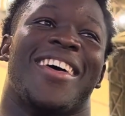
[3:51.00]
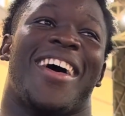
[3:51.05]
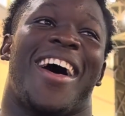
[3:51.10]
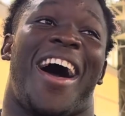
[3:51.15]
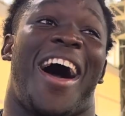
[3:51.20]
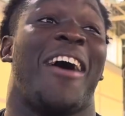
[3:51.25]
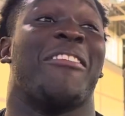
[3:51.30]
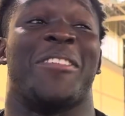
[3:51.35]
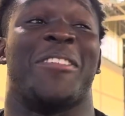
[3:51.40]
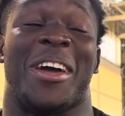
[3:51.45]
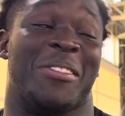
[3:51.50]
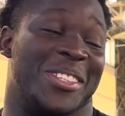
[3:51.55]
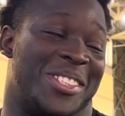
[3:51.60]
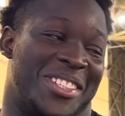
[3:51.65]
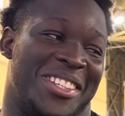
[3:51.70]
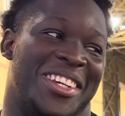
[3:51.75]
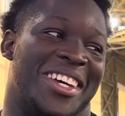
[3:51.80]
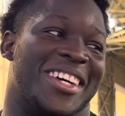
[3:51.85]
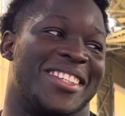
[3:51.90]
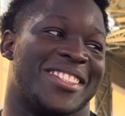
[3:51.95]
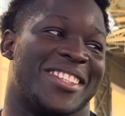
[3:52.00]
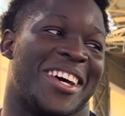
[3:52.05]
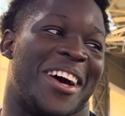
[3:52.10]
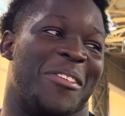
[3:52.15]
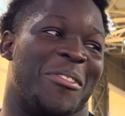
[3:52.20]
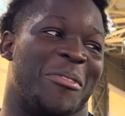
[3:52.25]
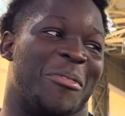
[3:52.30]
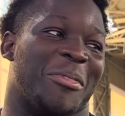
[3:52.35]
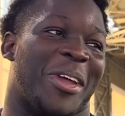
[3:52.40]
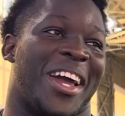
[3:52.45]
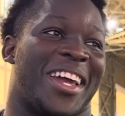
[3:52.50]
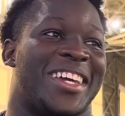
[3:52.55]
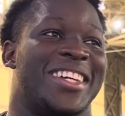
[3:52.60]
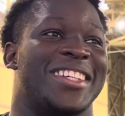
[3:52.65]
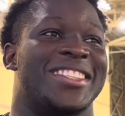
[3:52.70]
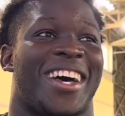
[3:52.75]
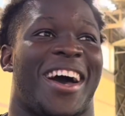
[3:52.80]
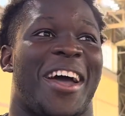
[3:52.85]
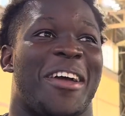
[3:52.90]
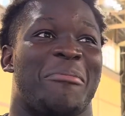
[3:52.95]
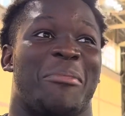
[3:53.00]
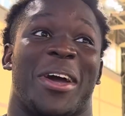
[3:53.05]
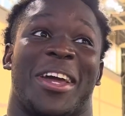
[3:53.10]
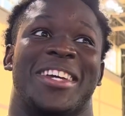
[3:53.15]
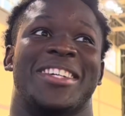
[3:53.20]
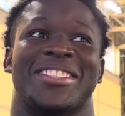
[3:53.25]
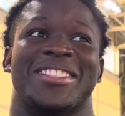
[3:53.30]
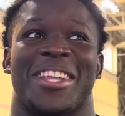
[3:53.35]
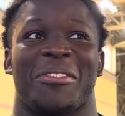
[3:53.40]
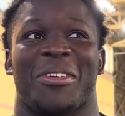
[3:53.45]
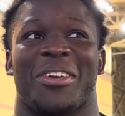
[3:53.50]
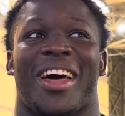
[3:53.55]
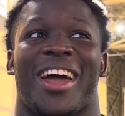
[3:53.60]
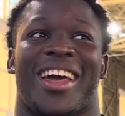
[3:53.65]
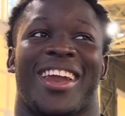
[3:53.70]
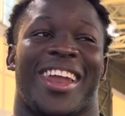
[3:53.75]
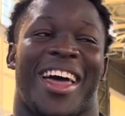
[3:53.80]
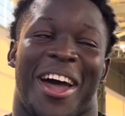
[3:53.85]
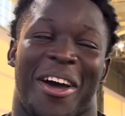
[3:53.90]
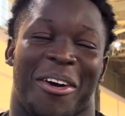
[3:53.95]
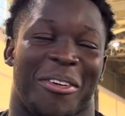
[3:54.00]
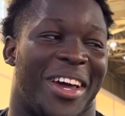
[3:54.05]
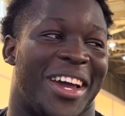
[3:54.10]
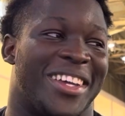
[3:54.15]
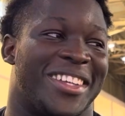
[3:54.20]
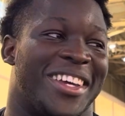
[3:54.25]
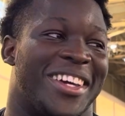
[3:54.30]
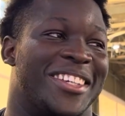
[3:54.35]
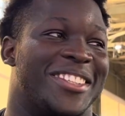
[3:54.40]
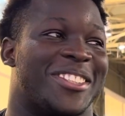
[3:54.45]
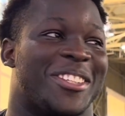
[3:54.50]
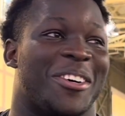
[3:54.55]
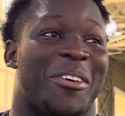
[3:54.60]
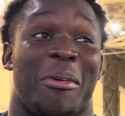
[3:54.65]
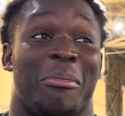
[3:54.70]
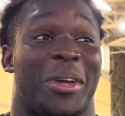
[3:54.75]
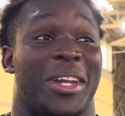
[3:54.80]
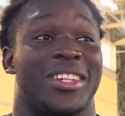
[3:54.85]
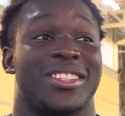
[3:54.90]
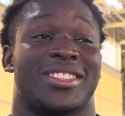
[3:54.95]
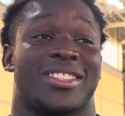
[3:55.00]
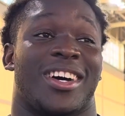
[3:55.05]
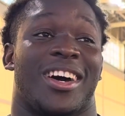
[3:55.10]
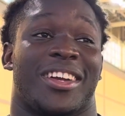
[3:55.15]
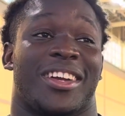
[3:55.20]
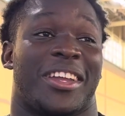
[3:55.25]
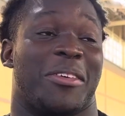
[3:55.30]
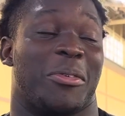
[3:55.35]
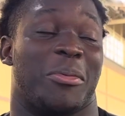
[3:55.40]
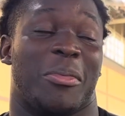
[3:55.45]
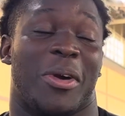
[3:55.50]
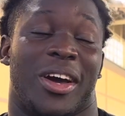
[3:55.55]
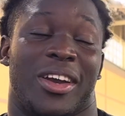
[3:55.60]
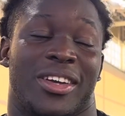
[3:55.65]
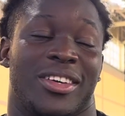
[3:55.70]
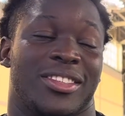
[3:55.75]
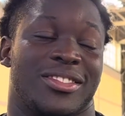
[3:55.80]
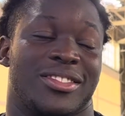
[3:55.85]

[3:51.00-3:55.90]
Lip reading: I've never seen that side of him. Like, he's hype, but he's never, like, loud like that. So, I mean, it shocked everybody.